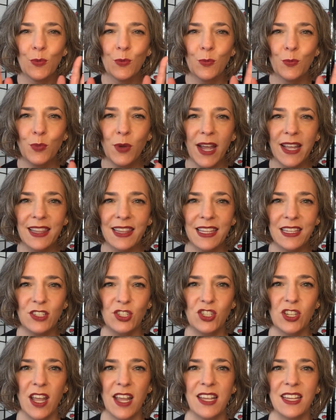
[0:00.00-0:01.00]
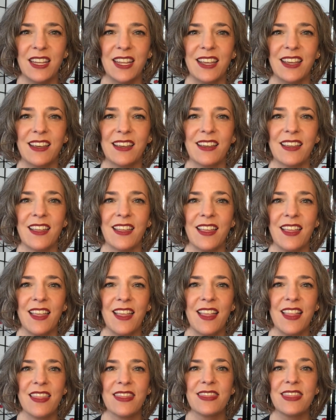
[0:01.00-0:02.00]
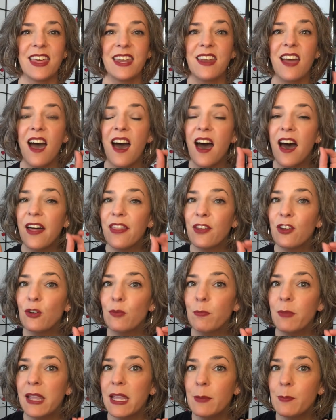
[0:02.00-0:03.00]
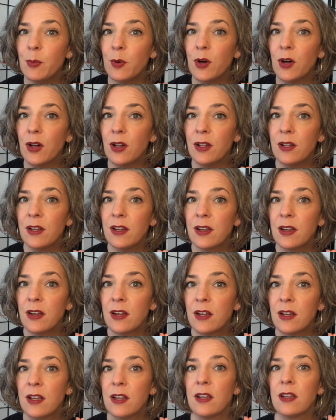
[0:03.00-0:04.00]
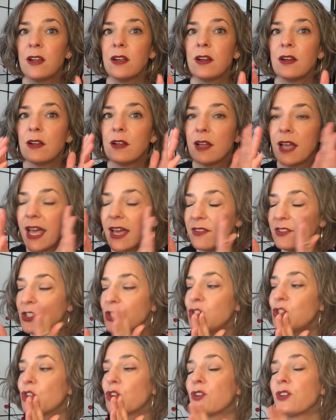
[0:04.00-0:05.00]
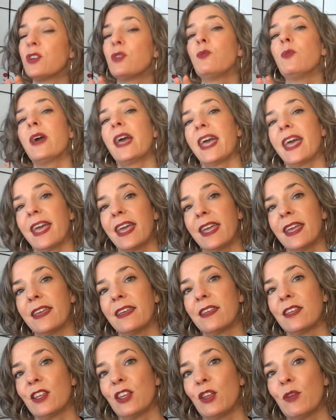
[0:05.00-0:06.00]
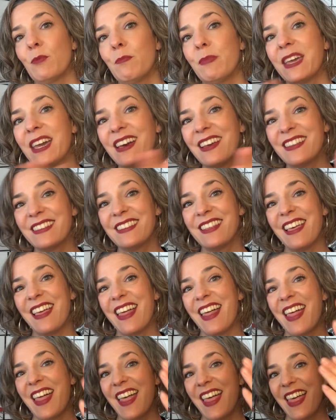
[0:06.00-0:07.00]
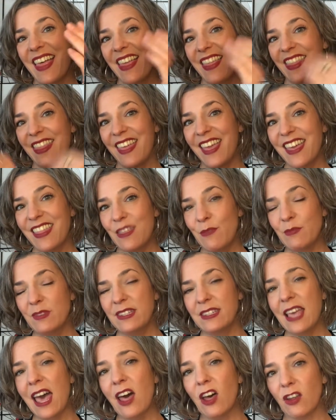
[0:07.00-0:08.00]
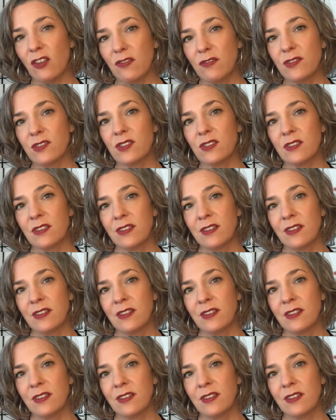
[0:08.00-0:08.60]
brightly shining that other people have to turn away because they themselves